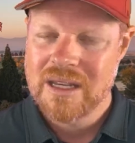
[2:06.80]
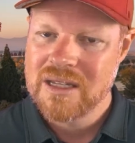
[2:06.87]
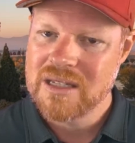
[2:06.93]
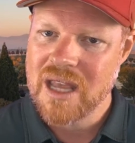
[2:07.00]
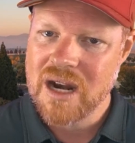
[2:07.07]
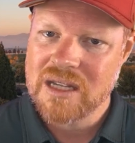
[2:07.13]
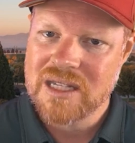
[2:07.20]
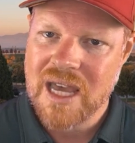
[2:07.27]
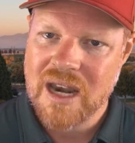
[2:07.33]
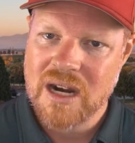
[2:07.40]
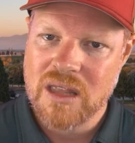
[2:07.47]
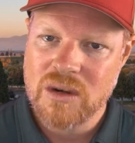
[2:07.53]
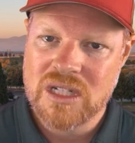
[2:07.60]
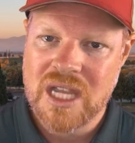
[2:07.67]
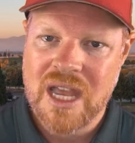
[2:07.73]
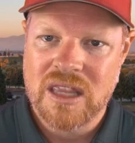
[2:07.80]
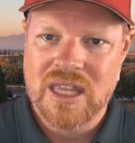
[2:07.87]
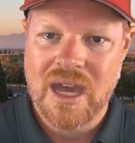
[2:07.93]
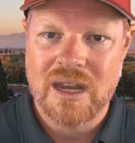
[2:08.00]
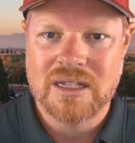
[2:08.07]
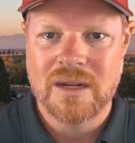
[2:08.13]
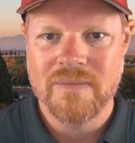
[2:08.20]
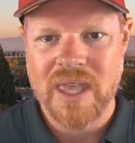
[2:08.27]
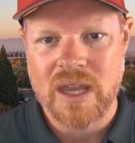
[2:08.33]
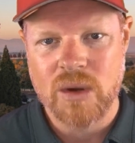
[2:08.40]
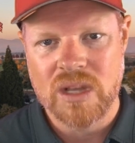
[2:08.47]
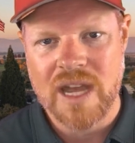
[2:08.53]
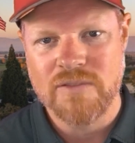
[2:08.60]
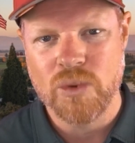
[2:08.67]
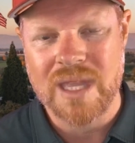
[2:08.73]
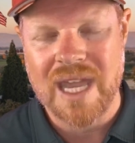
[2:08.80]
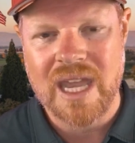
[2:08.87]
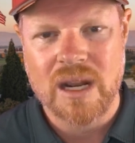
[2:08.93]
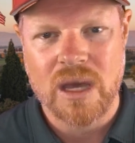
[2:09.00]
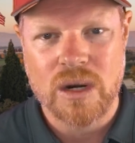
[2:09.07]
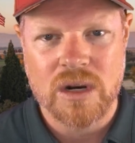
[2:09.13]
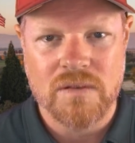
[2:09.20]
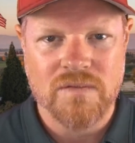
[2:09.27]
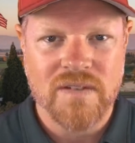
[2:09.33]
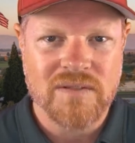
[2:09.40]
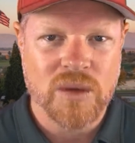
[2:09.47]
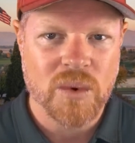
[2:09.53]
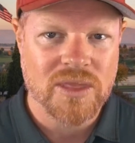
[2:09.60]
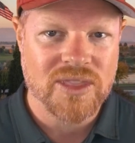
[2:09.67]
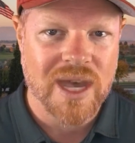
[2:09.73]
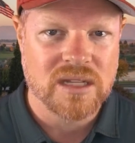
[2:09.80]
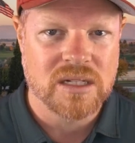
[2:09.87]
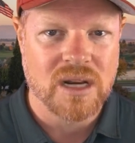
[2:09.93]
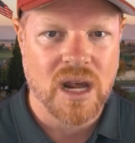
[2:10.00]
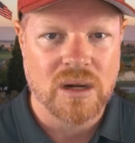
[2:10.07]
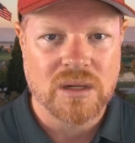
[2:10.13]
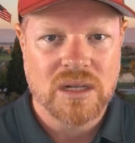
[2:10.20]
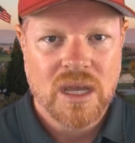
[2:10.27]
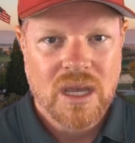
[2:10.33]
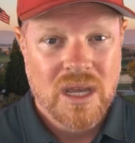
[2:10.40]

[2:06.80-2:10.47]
Set aside another $10,000 and you're left with $851,000.